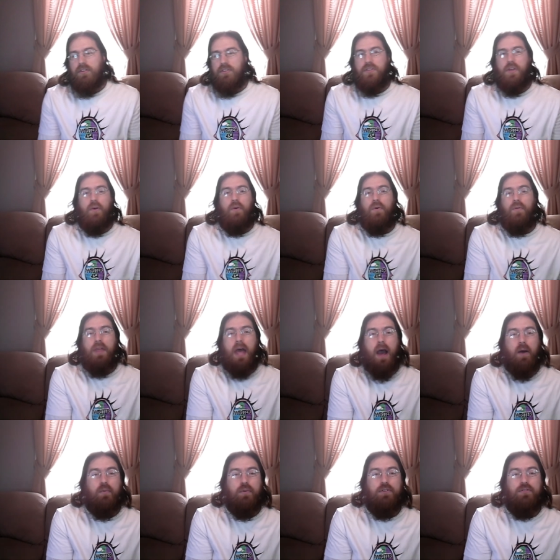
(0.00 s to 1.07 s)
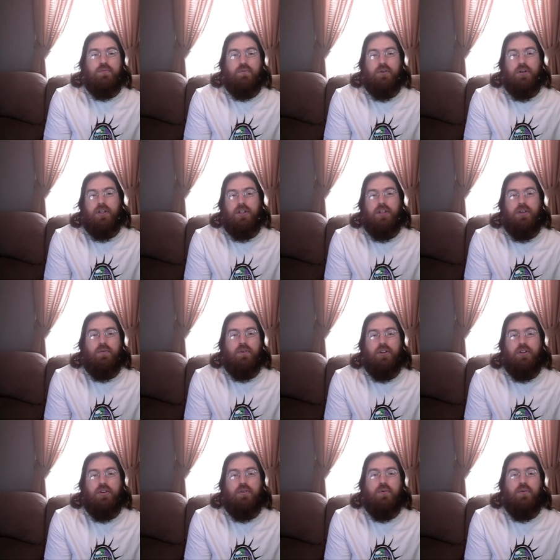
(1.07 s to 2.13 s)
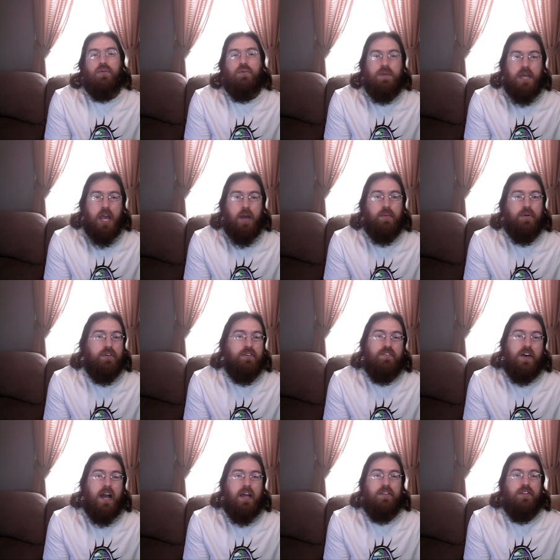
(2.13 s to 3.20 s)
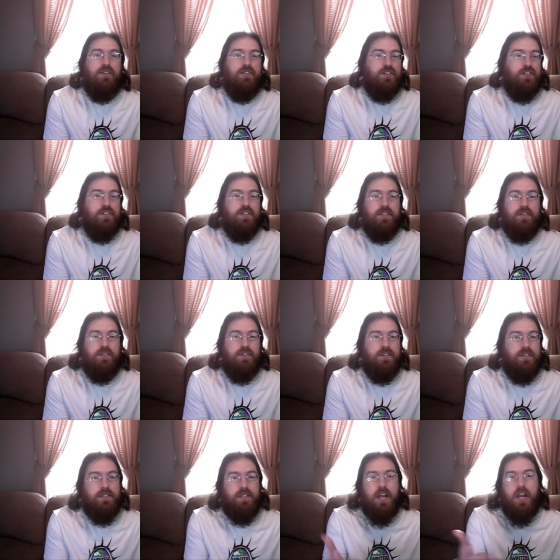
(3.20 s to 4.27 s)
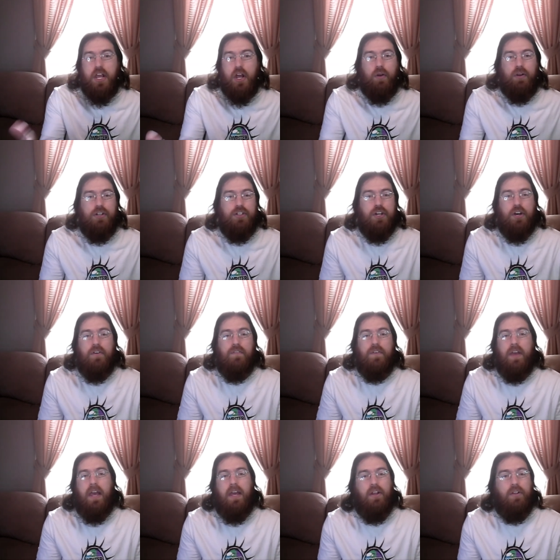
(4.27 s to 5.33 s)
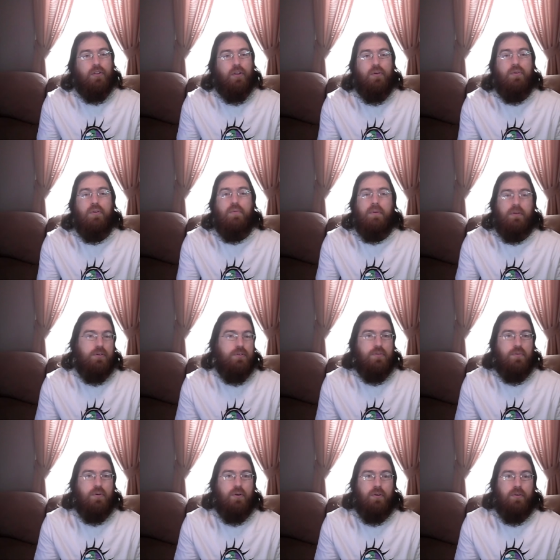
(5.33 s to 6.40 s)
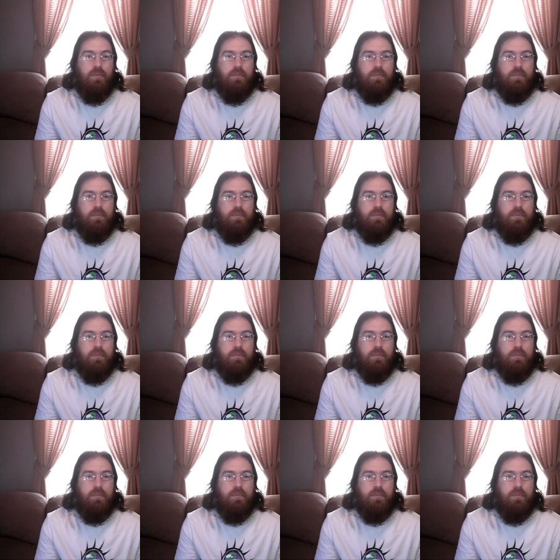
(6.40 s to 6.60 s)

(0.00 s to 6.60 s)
So that was really, really cool to be able to find this just sitting on a shelf at a local bookstore.